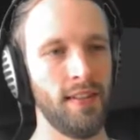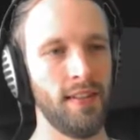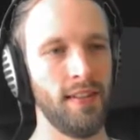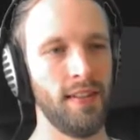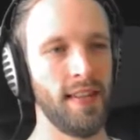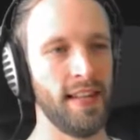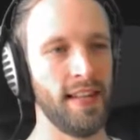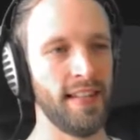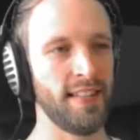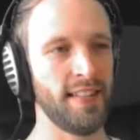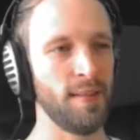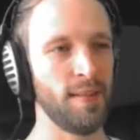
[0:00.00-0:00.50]

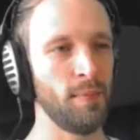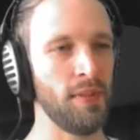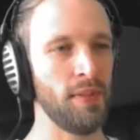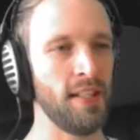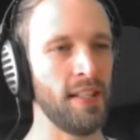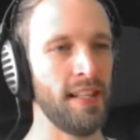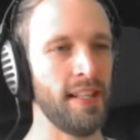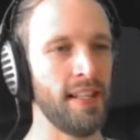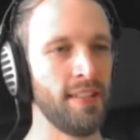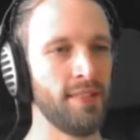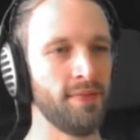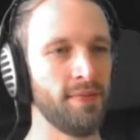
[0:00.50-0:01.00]
That's the
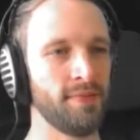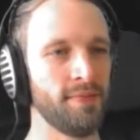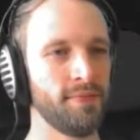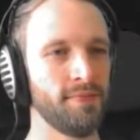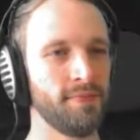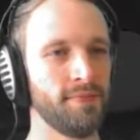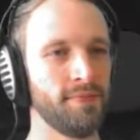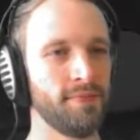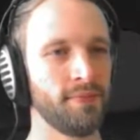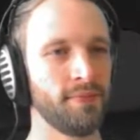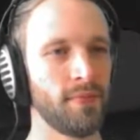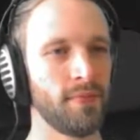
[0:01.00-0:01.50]
plan.
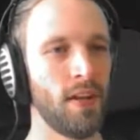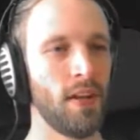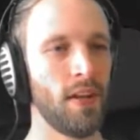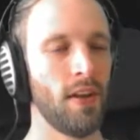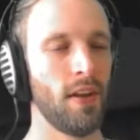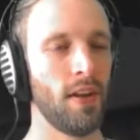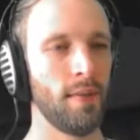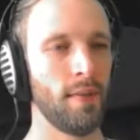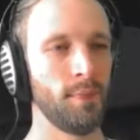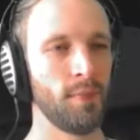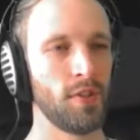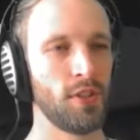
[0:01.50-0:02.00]

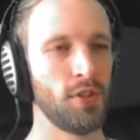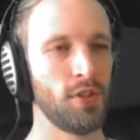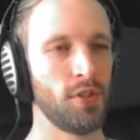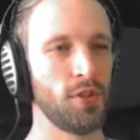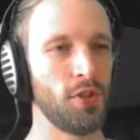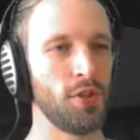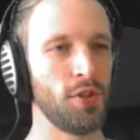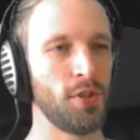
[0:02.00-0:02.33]
Sure